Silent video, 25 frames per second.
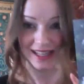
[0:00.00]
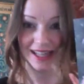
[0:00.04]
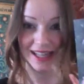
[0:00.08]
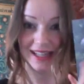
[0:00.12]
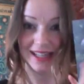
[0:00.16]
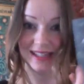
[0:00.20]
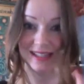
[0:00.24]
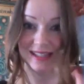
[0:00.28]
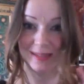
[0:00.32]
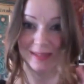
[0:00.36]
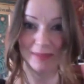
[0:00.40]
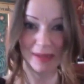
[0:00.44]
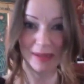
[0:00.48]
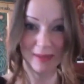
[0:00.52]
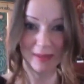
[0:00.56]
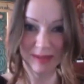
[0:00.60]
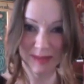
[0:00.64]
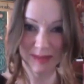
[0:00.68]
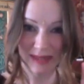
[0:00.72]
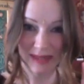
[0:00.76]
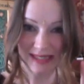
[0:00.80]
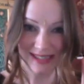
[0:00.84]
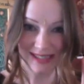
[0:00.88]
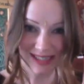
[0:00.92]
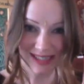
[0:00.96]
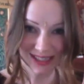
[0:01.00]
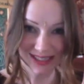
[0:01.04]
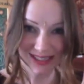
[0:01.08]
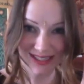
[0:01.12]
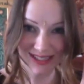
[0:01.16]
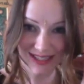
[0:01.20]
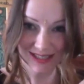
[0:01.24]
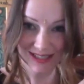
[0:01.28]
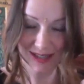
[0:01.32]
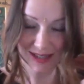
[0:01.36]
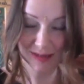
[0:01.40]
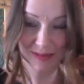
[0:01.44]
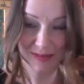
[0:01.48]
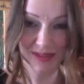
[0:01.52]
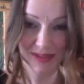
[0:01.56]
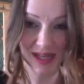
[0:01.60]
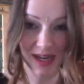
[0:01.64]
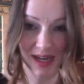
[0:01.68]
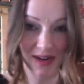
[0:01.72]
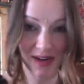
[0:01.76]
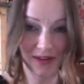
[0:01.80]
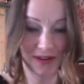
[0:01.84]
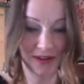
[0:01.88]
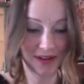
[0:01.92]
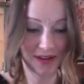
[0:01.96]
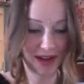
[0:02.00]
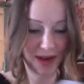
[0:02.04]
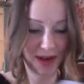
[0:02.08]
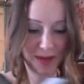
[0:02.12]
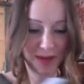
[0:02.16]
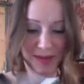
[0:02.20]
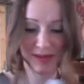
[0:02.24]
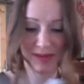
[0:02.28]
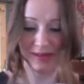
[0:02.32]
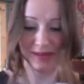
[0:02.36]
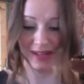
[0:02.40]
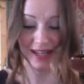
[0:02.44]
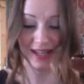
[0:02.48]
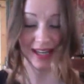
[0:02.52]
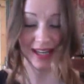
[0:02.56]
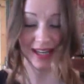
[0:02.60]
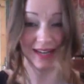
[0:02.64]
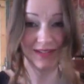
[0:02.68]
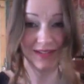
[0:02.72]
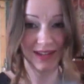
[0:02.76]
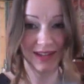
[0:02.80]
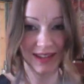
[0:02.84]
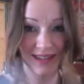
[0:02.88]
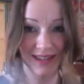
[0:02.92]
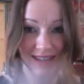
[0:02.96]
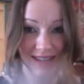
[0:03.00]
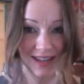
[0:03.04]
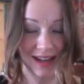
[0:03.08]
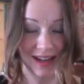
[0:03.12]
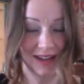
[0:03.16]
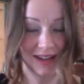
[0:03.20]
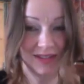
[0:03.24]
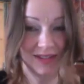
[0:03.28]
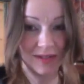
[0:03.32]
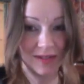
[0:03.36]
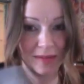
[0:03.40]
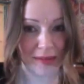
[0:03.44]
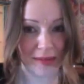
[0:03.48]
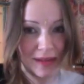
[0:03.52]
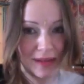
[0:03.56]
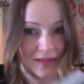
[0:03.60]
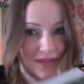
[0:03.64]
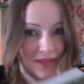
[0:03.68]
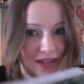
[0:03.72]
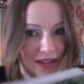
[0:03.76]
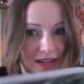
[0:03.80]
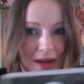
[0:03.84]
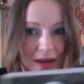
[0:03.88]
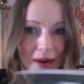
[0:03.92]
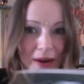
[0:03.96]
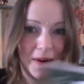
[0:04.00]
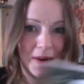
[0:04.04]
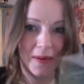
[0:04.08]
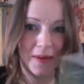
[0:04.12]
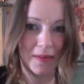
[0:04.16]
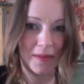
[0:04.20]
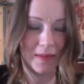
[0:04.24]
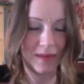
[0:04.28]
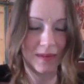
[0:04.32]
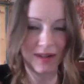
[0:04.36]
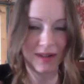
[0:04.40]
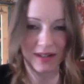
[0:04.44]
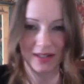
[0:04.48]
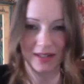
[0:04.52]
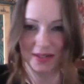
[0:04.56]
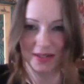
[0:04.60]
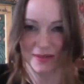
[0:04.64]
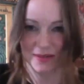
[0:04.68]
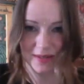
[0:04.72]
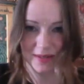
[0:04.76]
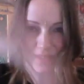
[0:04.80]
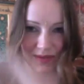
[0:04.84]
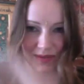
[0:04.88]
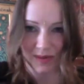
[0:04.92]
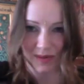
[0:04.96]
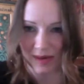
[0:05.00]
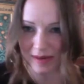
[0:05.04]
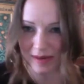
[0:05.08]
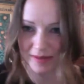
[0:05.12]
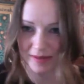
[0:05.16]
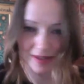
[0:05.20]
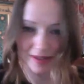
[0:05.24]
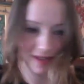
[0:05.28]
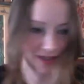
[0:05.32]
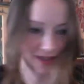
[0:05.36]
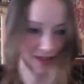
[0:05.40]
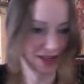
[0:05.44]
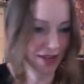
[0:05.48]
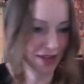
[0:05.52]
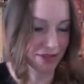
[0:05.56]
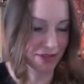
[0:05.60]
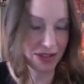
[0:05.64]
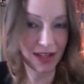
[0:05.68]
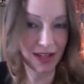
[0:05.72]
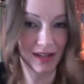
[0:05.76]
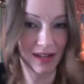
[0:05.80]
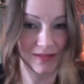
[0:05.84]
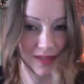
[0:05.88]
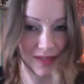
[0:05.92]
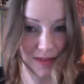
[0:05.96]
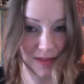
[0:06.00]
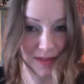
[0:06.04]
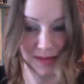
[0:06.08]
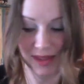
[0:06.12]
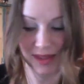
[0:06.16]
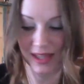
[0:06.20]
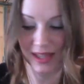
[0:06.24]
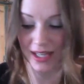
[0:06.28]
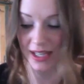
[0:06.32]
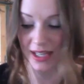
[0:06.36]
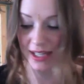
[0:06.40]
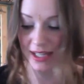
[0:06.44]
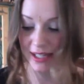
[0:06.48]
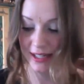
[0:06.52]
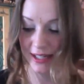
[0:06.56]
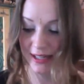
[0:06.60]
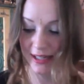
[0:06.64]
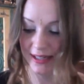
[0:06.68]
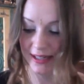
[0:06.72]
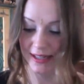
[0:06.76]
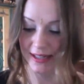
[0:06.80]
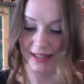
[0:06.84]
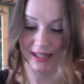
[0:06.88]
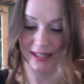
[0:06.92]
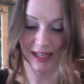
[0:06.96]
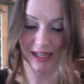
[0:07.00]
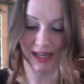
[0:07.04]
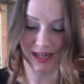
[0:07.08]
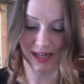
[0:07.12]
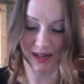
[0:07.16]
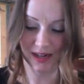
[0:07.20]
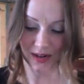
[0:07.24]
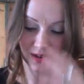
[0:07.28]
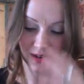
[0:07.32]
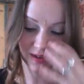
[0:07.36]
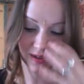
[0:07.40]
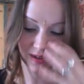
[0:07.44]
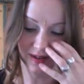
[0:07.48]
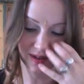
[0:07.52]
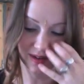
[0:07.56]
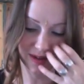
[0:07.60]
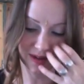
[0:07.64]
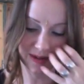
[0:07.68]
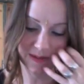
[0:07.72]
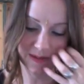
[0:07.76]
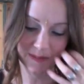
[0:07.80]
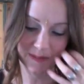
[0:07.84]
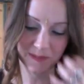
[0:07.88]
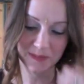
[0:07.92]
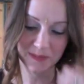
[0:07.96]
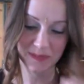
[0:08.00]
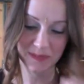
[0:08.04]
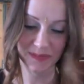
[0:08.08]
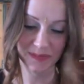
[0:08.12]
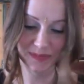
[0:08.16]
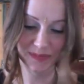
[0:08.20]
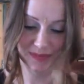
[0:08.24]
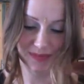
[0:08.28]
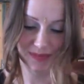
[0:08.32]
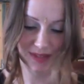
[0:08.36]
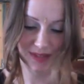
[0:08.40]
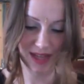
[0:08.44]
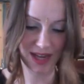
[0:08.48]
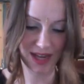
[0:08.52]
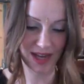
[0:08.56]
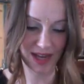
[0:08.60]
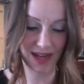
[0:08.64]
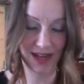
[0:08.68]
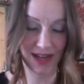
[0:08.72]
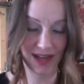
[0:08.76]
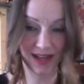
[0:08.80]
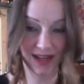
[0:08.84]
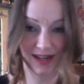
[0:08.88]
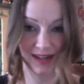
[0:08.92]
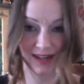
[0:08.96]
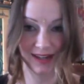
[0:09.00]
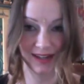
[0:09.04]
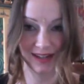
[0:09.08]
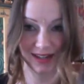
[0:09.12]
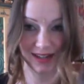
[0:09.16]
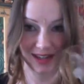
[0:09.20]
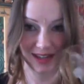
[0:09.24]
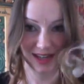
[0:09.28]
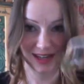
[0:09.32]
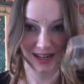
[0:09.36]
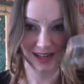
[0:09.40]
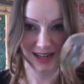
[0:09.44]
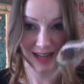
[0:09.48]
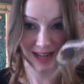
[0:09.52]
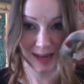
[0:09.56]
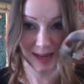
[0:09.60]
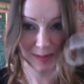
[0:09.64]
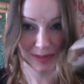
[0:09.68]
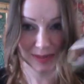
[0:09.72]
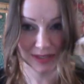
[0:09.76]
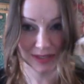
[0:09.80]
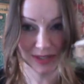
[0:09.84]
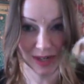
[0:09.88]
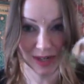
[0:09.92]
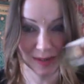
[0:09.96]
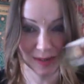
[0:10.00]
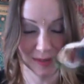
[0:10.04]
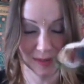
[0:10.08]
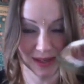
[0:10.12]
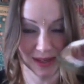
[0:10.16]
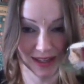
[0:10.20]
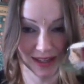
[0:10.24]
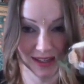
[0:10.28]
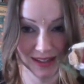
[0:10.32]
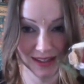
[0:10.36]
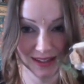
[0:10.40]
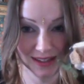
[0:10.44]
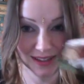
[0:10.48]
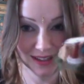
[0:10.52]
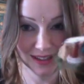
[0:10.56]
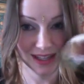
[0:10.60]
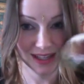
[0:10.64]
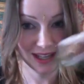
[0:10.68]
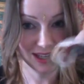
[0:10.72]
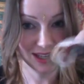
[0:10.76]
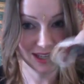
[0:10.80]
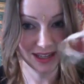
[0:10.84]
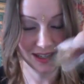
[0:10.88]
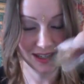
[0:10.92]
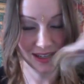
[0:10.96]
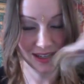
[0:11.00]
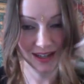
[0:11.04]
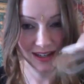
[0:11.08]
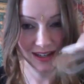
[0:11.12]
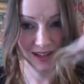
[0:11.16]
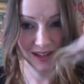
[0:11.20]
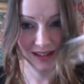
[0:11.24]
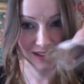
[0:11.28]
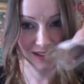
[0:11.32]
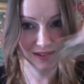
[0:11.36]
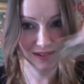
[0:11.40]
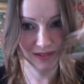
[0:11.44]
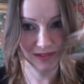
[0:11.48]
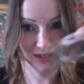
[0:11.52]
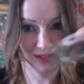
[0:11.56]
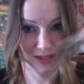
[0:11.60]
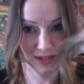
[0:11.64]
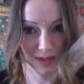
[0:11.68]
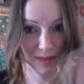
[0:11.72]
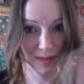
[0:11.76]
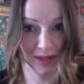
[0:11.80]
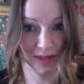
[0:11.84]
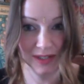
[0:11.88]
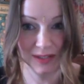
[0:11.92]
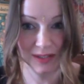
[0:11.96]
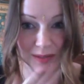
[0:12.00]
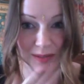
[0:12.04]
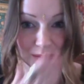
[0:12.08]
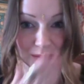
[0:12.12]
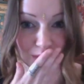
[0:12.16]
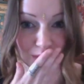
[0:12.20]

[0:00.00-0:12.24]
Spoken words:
September 26th, this comes out. I hope you like everything. I'll do a big video, and we're going to do a giveaway. We're going to have a lot of fun with it. And, yeah, and happy charming. And I love you so much.